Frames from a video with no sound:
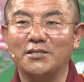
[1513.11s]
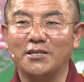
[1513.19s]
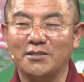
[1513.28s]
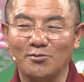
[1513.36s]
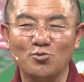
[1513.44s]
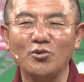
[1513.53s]

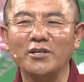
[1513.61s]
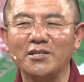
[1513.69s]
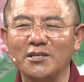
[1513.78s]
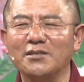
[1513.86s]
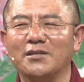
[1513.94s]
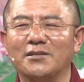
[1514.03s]
however
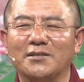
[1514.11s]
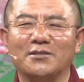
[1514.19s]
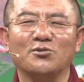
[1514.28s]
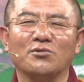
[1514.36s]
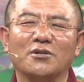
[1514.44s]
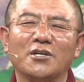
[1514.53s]
sublime
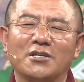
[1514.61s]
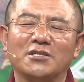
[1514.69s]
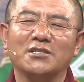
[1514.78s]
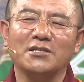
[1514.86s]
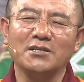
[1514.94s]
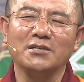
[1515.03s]
she might
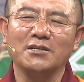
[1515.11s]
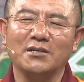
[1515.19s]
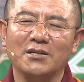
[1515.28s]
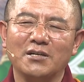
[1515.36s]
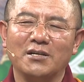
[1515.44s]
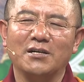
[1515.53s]
be, it
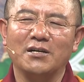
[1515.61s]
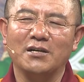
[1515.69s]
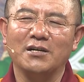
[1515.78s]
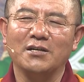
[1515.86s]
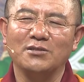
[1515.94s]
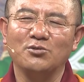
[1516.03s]
has
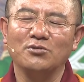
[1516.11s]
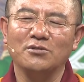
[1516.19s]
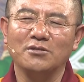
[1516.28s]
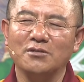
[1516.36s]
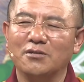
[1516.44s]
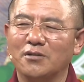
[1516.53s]
nothing to do
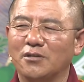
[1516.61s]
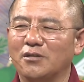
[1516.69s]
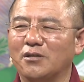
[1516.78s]
with me.